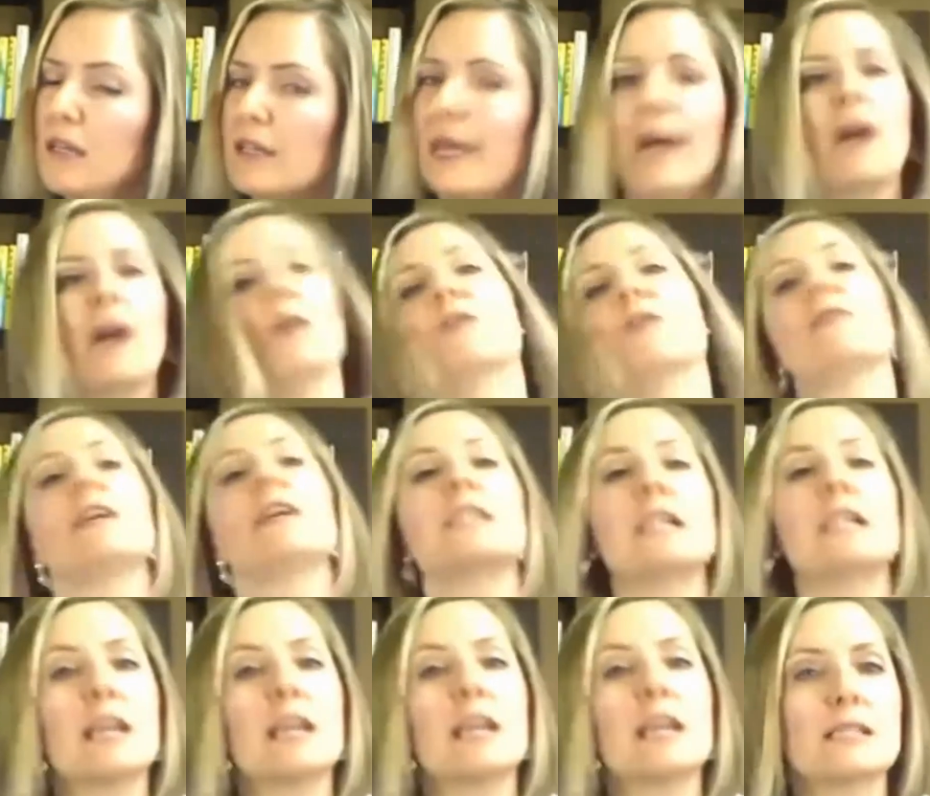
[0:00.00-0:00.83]
Now, if
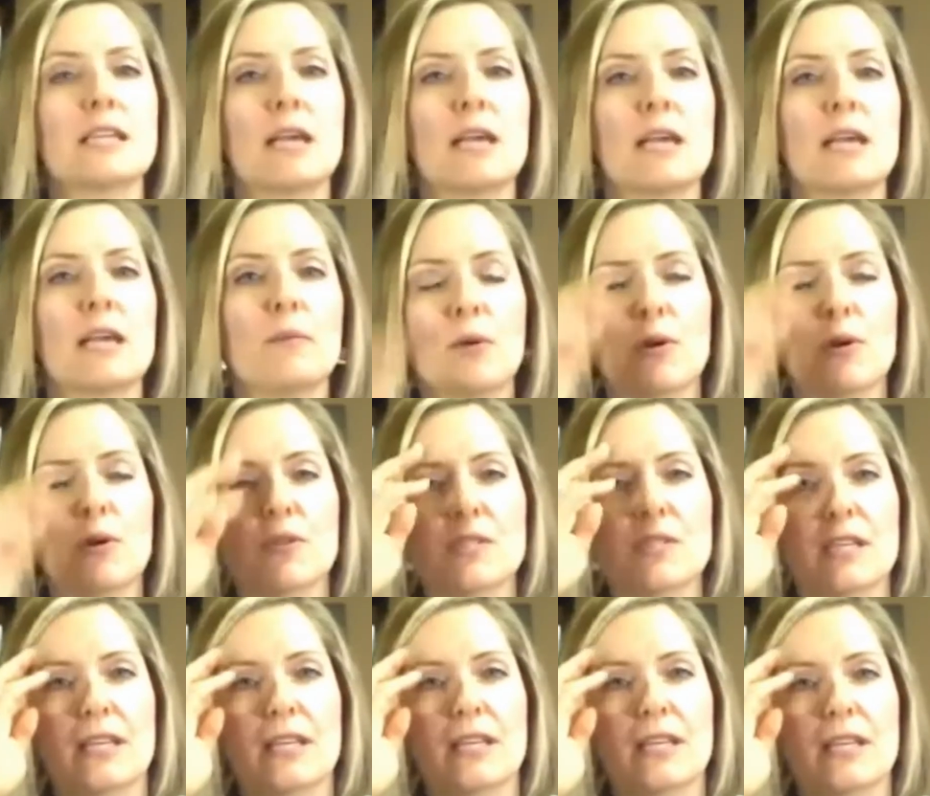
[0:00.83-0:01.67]
I take that same
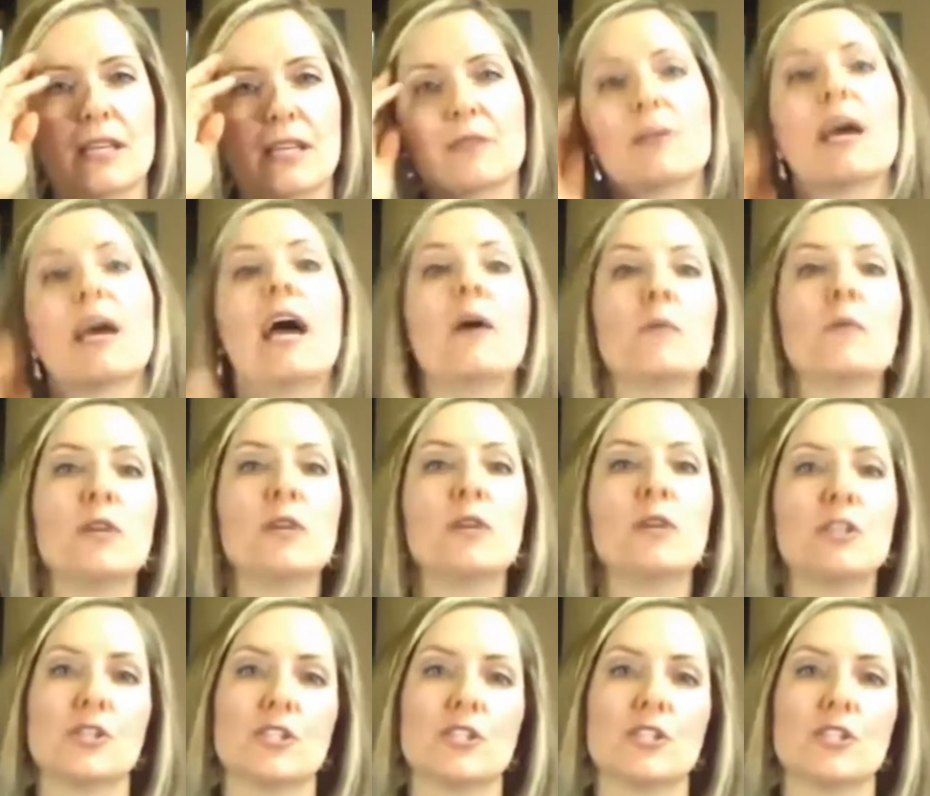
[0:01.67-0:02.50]
person and
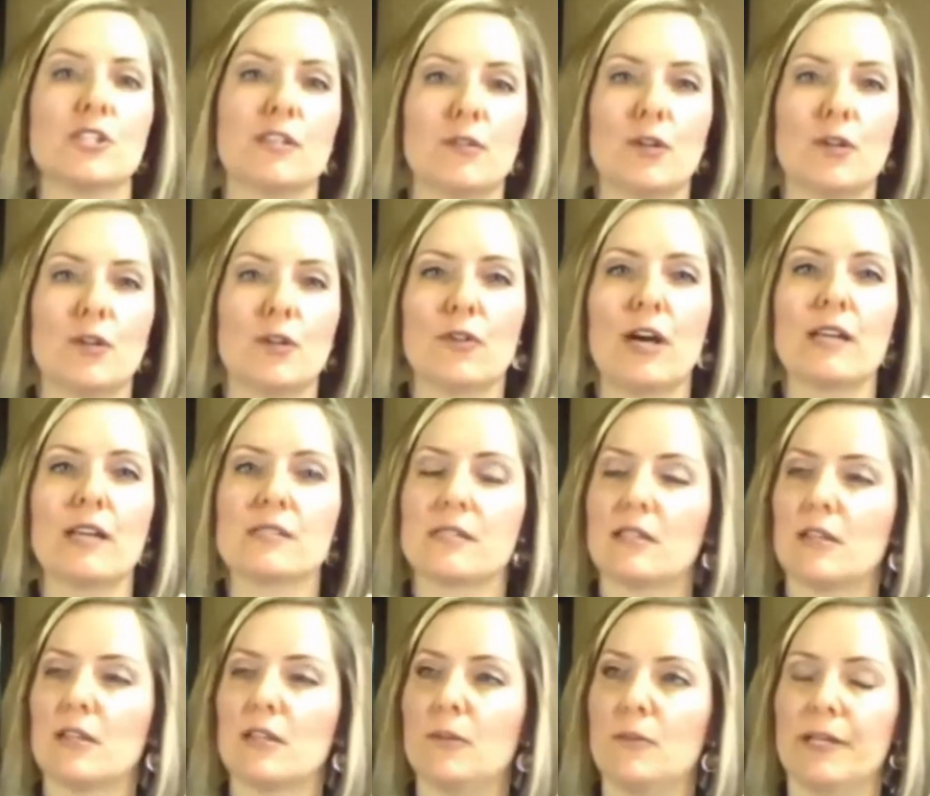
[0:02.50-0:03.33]
we just shift their
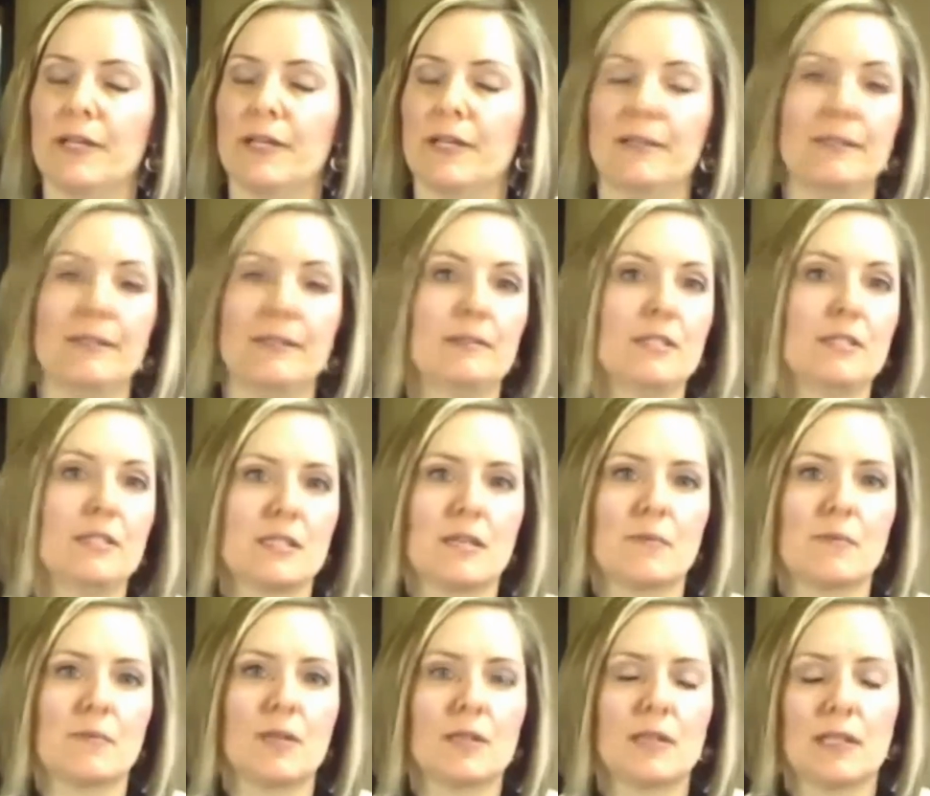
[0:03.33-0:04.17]
thoughts a little bit to
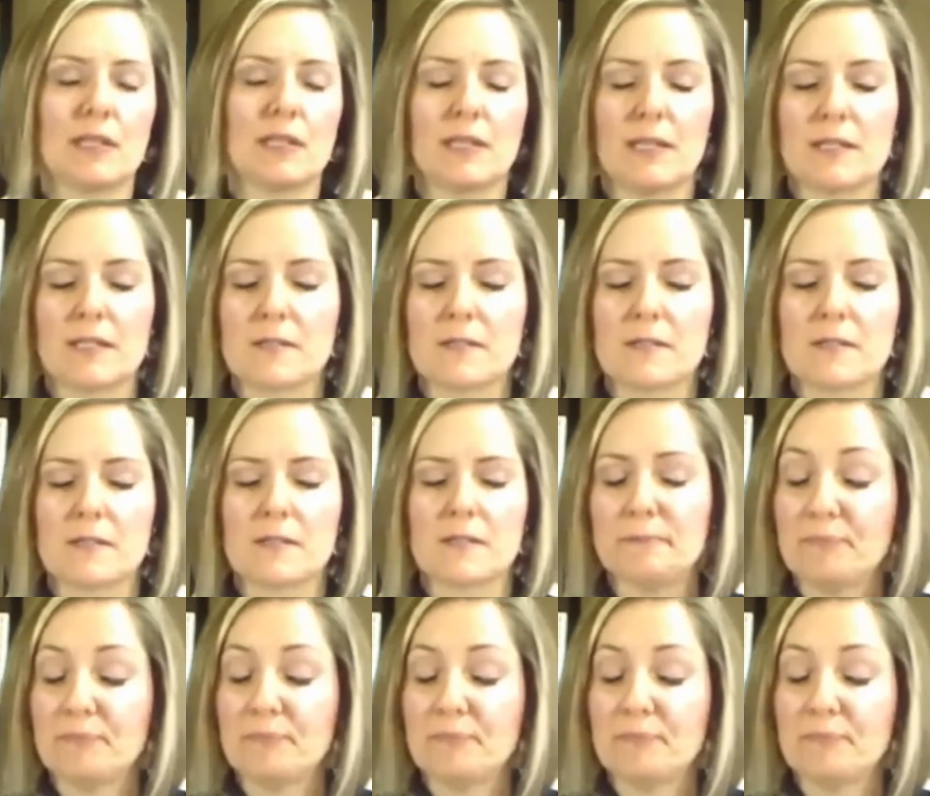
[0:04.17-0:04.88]
something like this.